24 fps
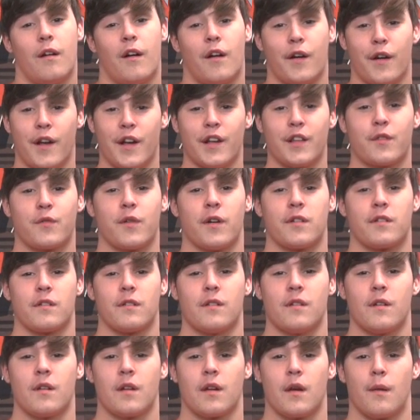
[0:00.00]
Our next
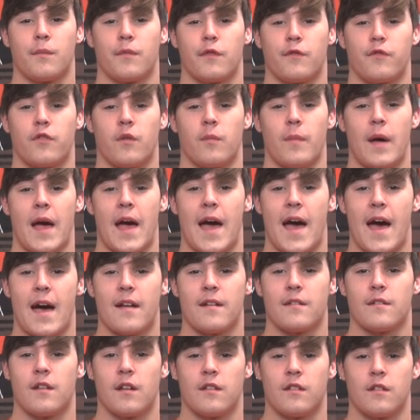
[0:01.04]
question comes in from
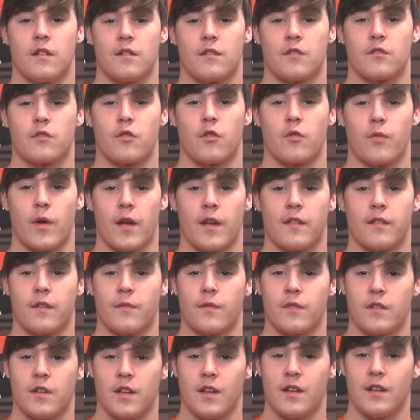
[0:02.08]

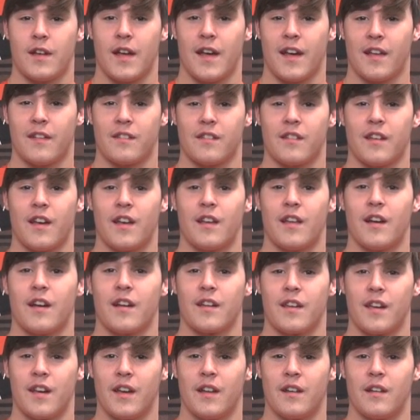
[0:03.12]
@Desi_Ray17 asks yet
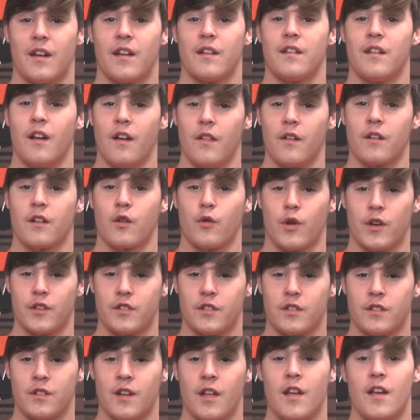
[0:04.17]
again another
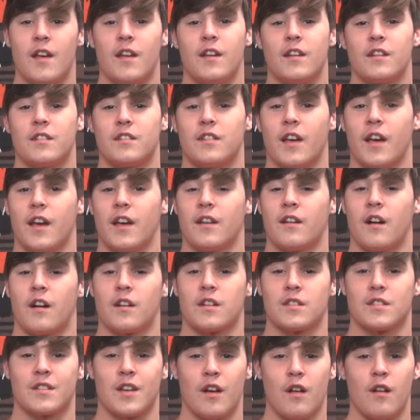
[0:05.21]
question saying,
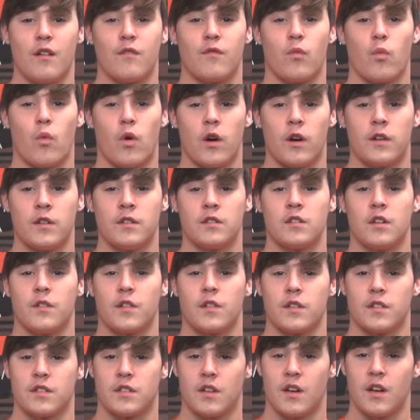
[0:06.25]
on a scale of 1 to
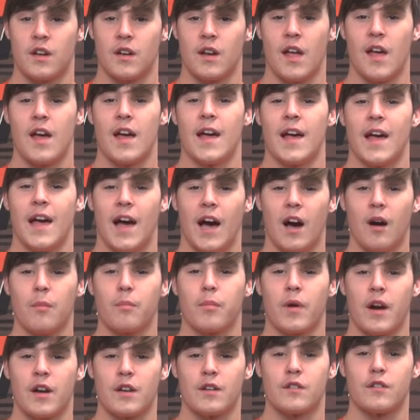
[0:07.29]
the sun, how
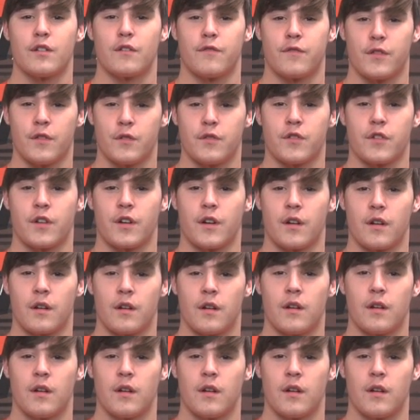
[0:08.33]
bright is your future?